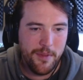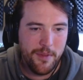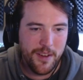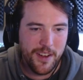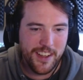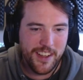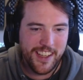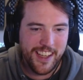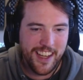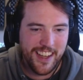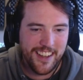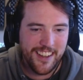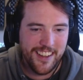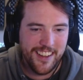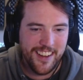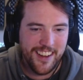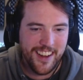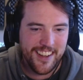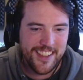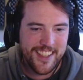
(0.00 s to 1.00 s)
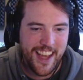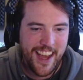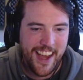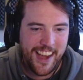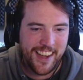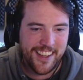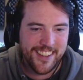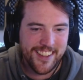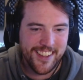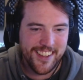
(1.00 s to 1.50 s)
getting
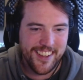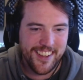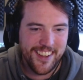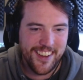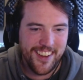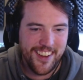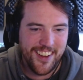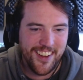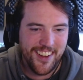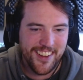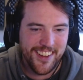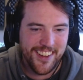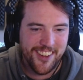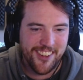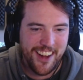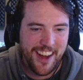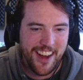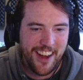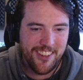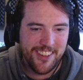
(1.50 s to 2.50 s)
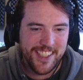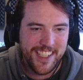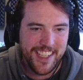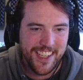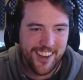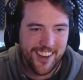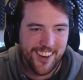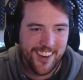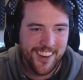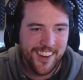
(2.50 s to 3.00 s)
attacked on the ground
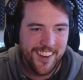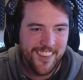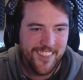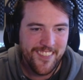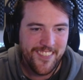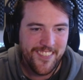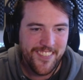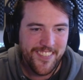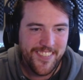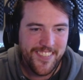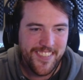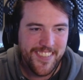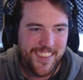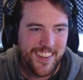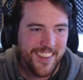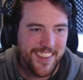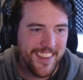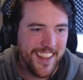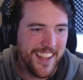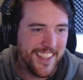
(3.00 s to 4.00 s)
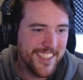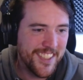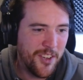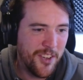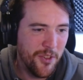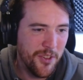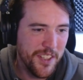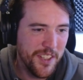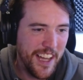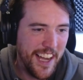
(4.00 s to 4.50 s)
here. That's
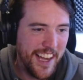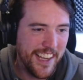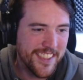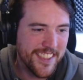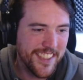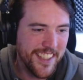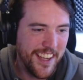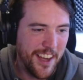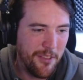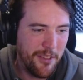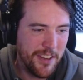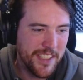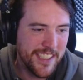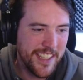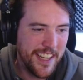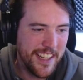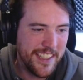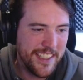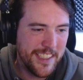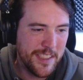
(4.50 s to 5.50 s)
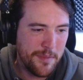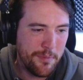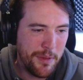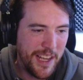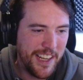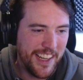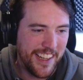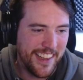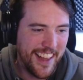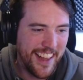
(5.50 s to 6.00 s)
cool, actually. I wasn't
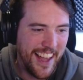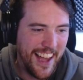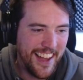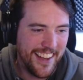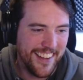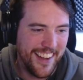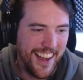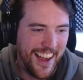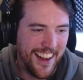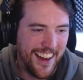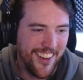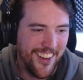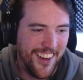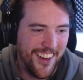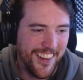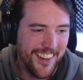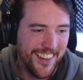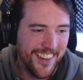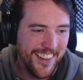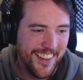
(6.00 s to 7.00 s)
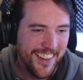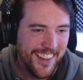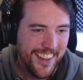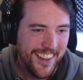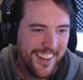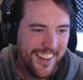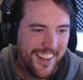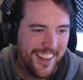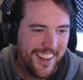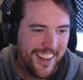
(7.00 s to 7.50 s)
anticipating that at all.
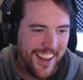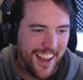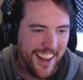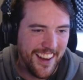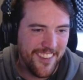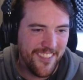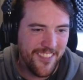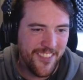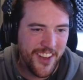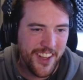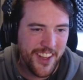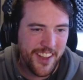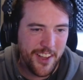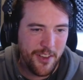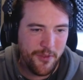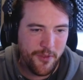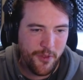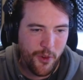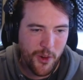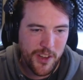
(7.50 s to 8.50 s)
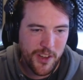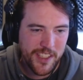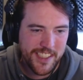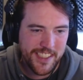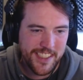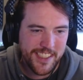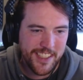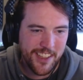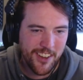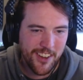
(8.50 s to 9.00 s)
And it really
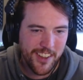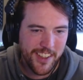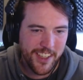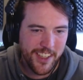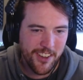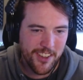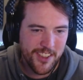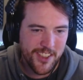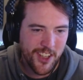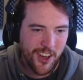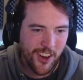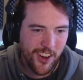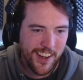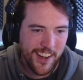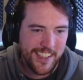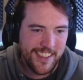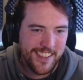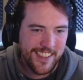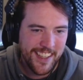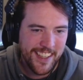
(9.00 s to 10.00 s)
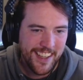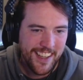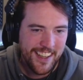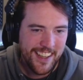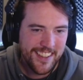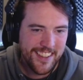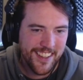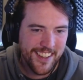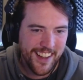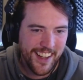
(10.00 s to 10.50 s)
forces your turret
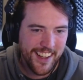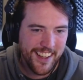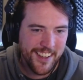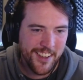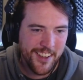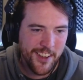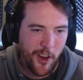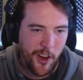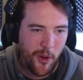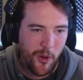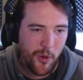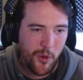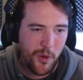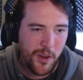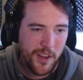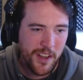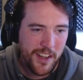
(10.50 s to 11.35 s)
to like go